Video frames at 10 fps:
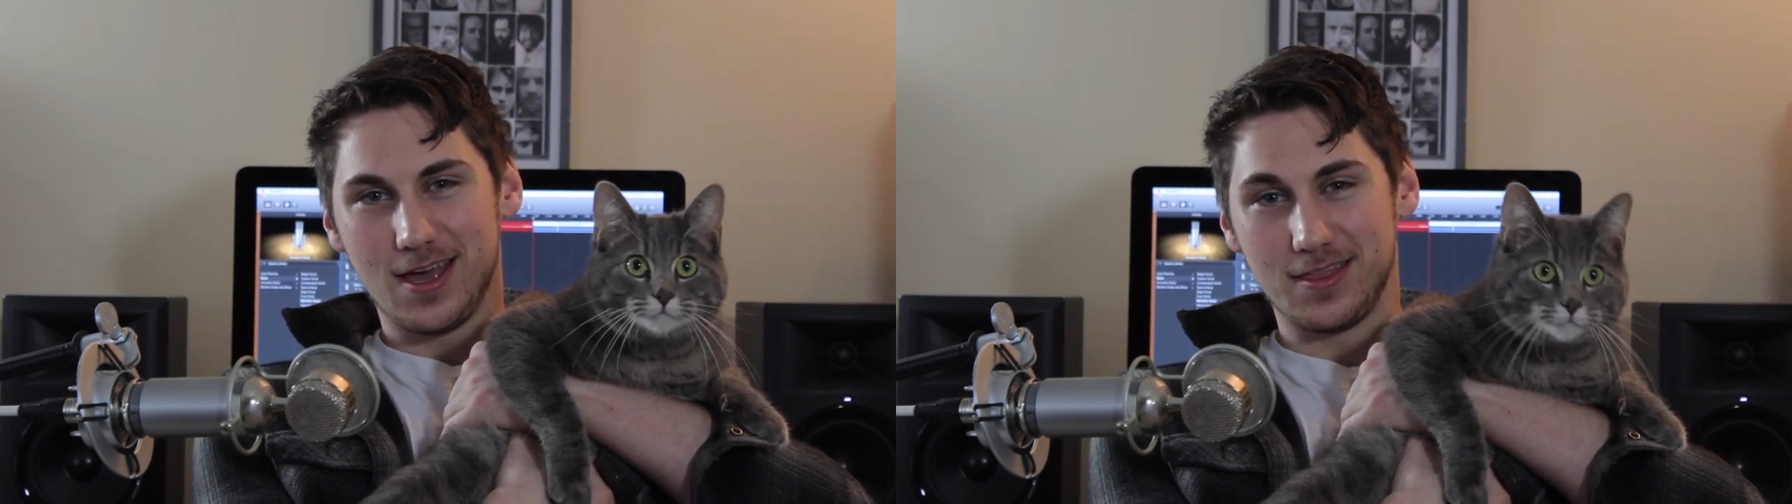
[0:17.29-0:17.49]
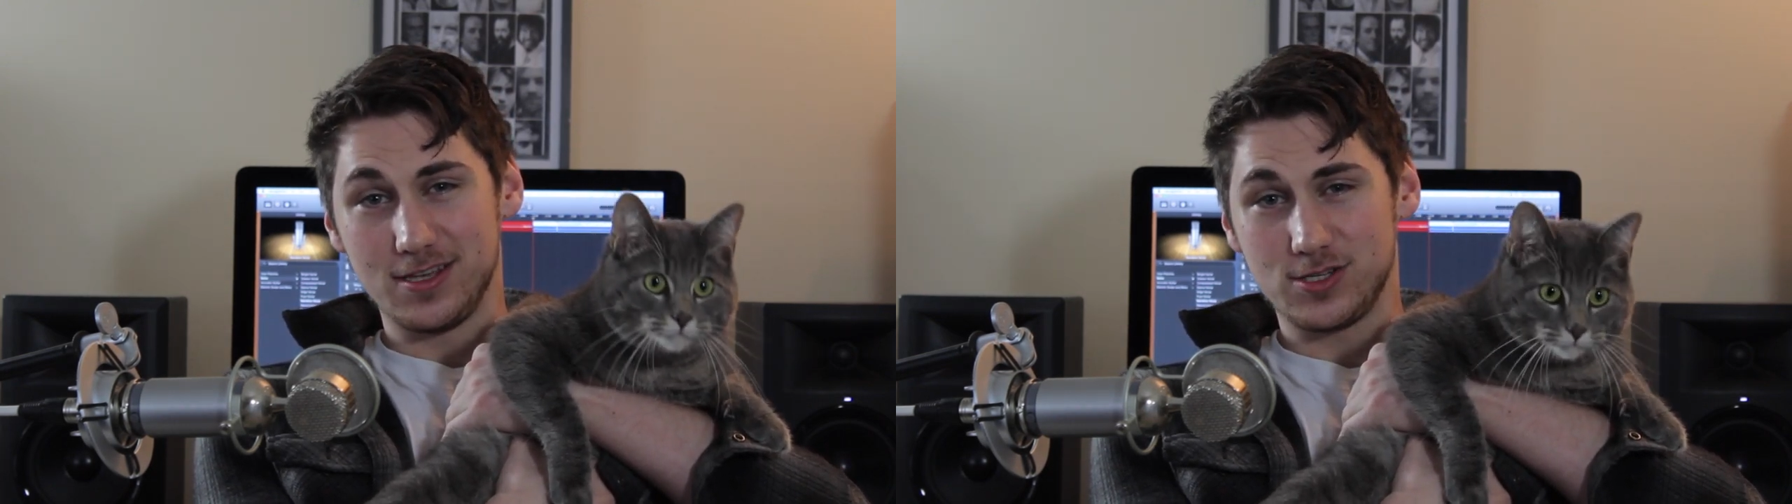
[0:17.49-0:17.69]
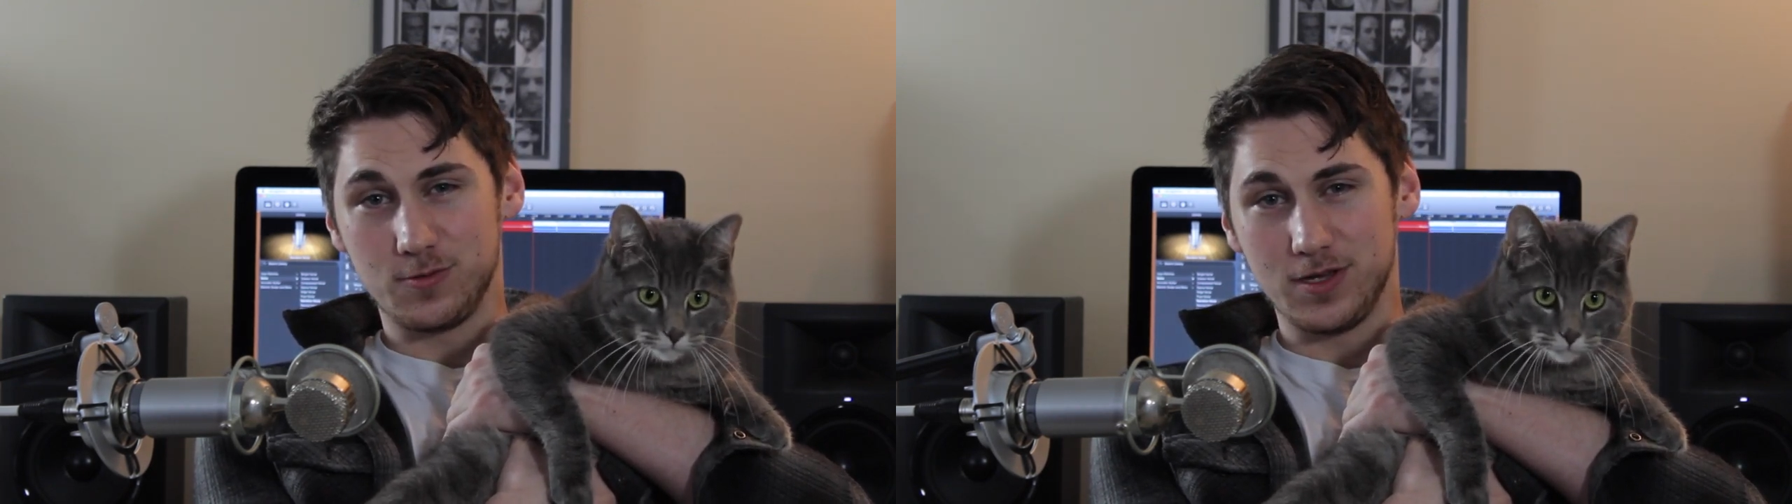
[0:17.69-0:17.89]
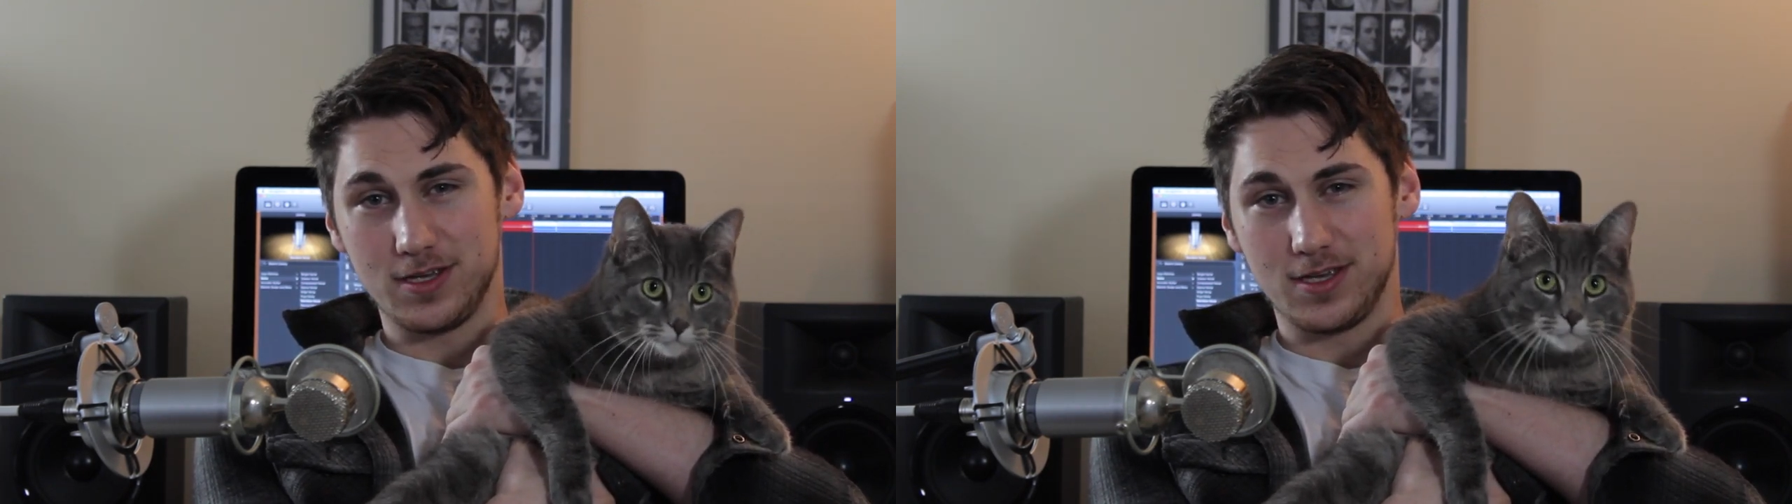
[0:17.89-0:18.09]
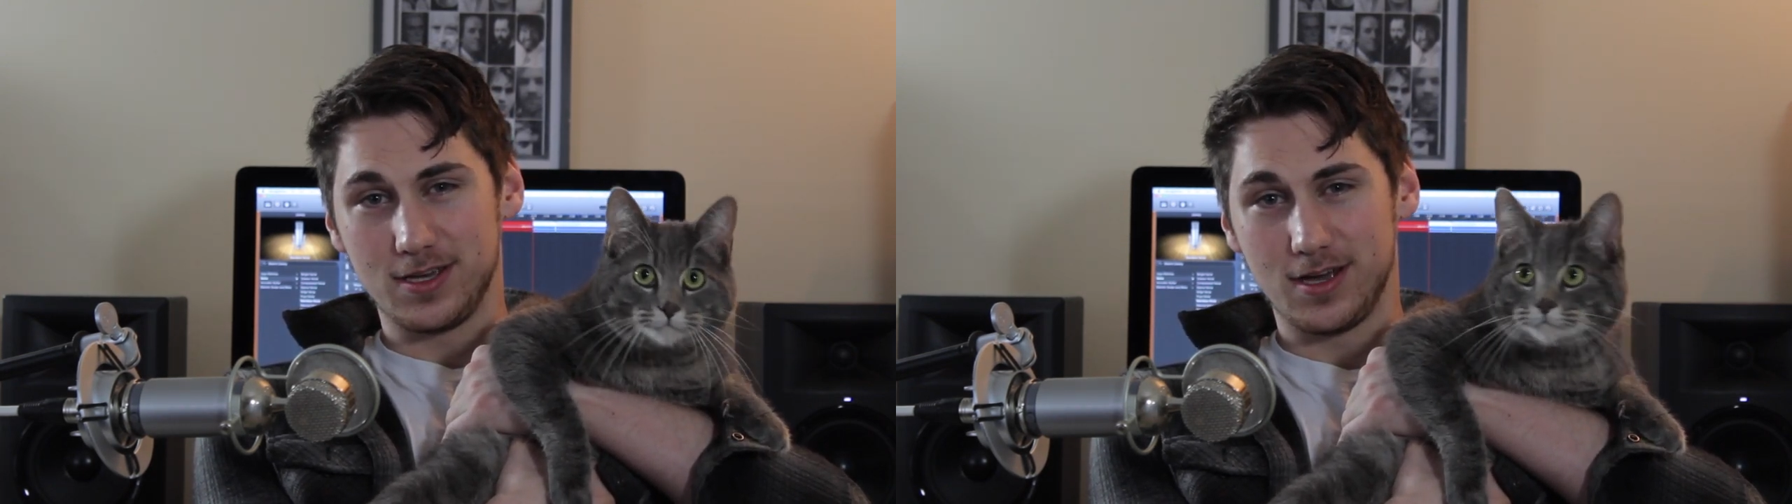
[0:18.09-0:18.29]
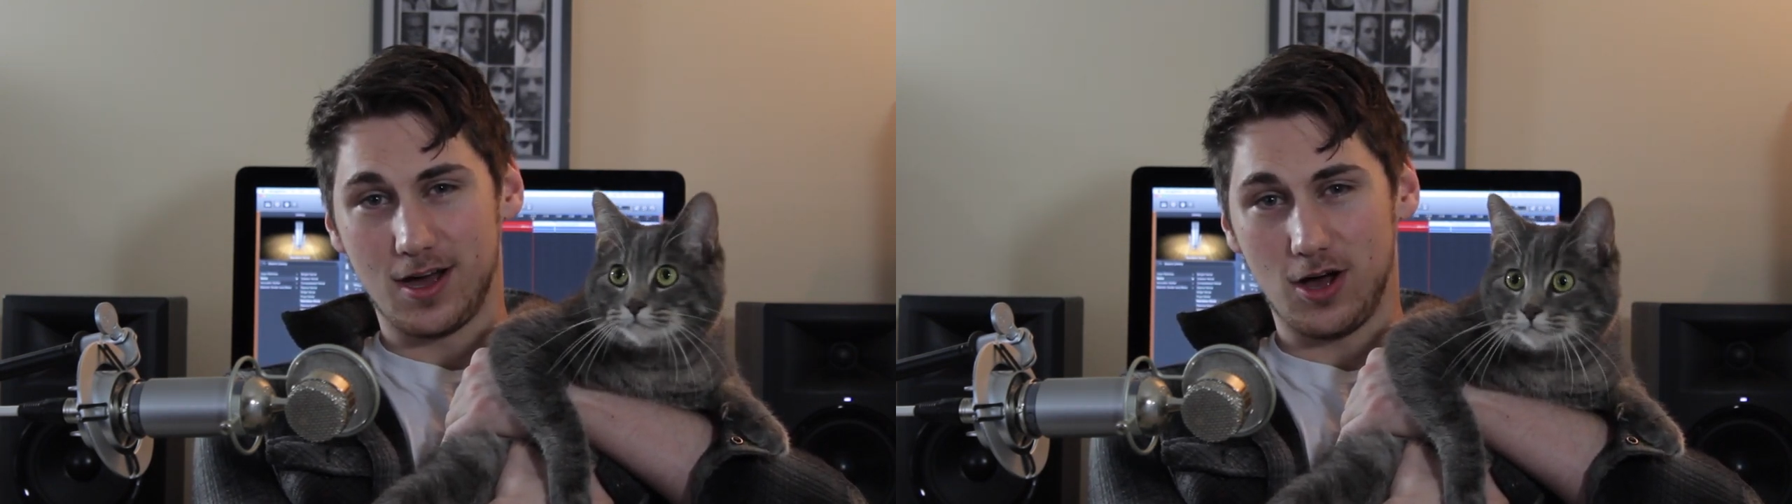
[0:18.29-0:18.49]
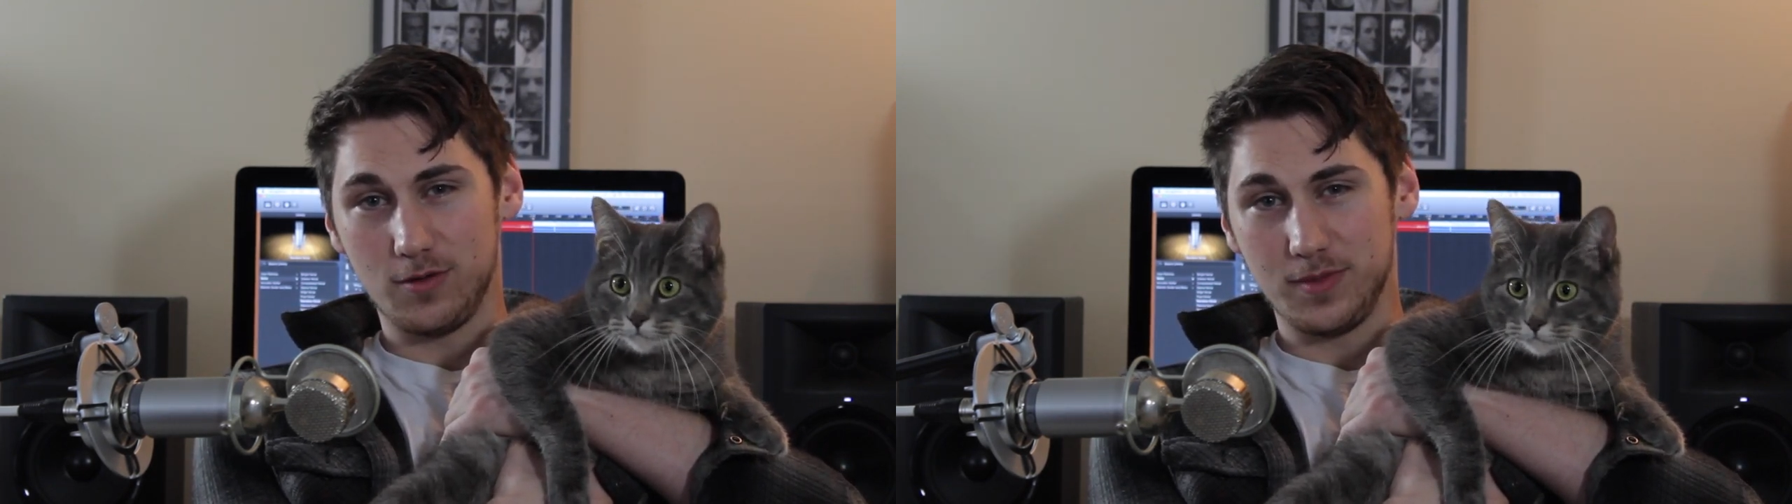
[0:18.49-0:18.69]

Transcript: and this week I'll